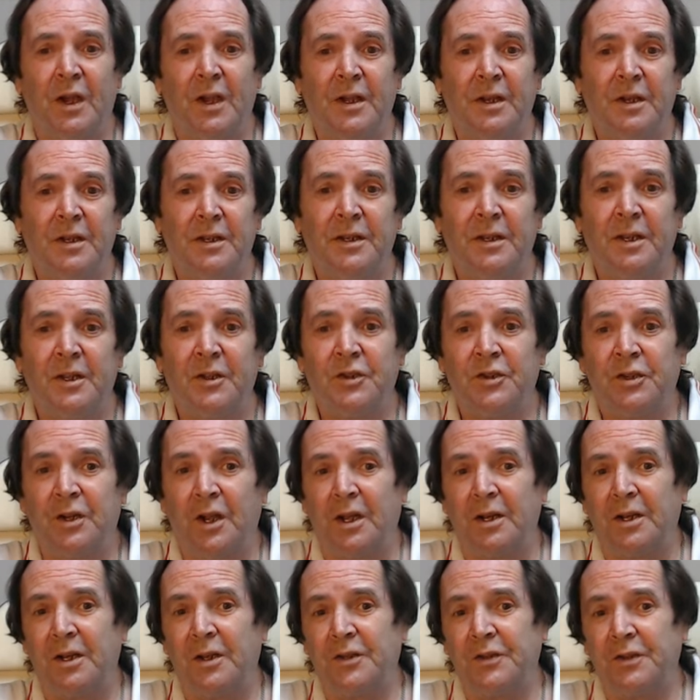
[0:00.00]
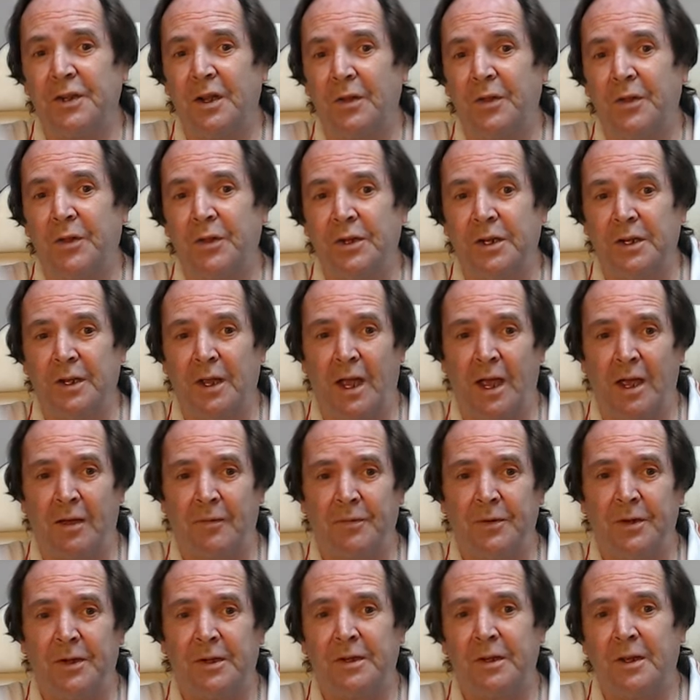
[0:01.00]
India, China, South
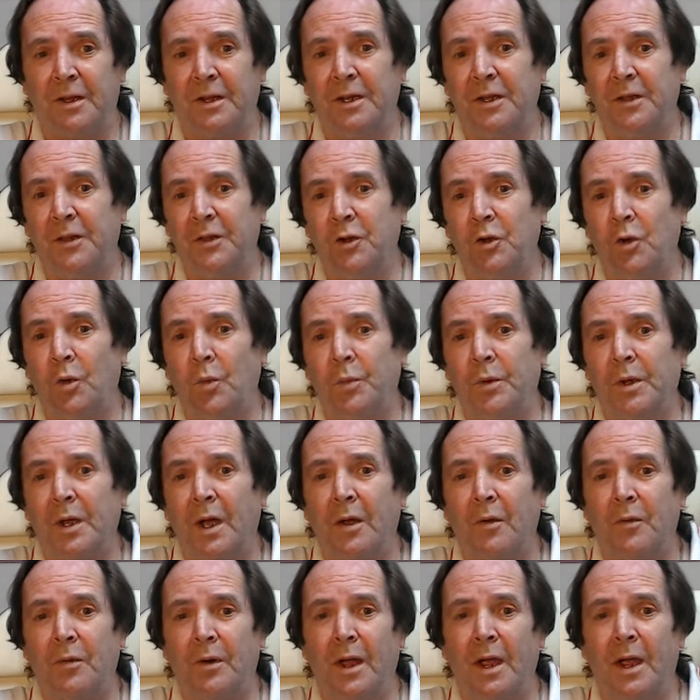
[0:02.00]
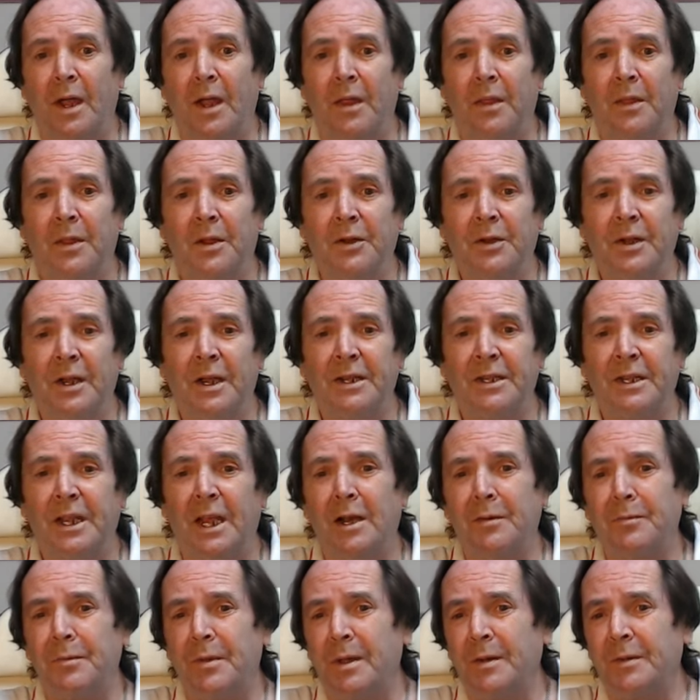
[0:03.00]
Africa, Ethiopia, Iran, the United
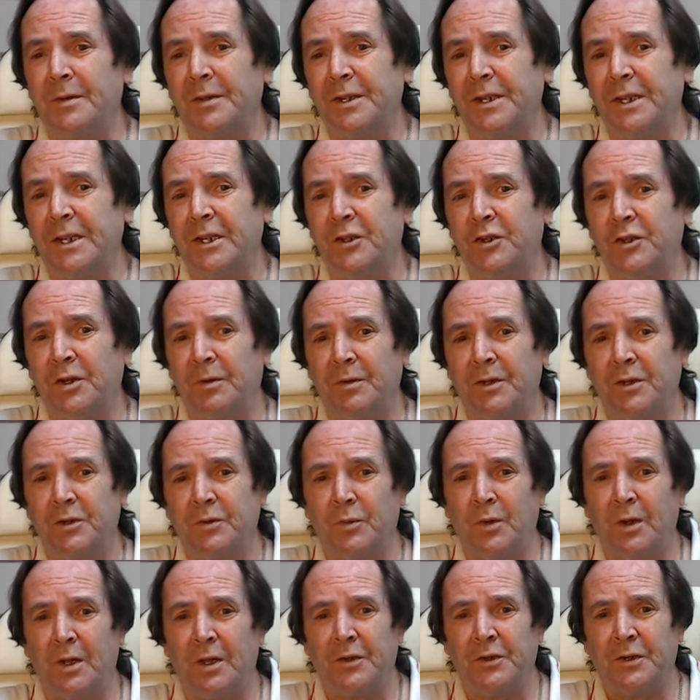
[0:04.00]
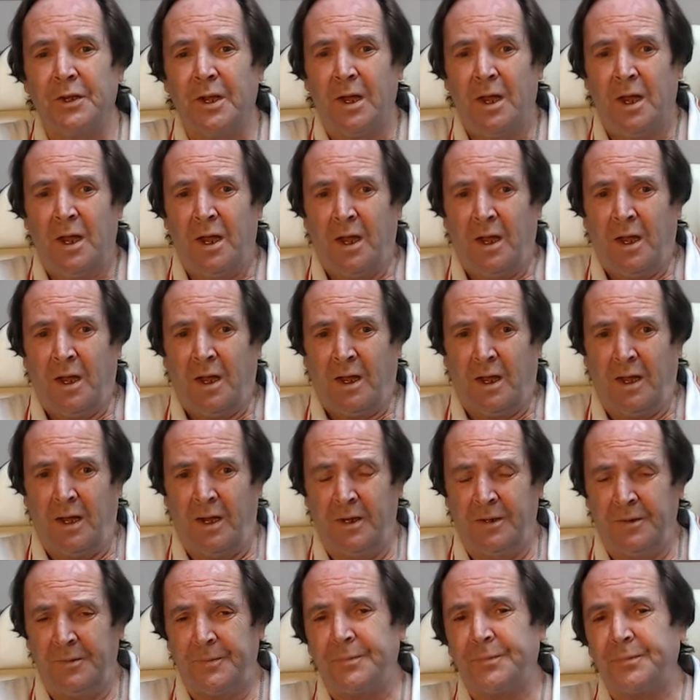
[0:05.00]
Arab Emirates, Egypt, as well
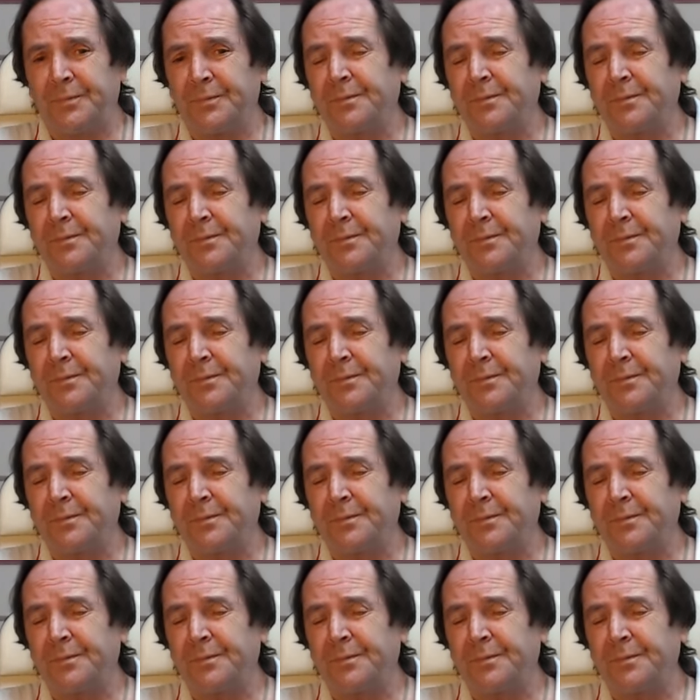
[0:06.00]
as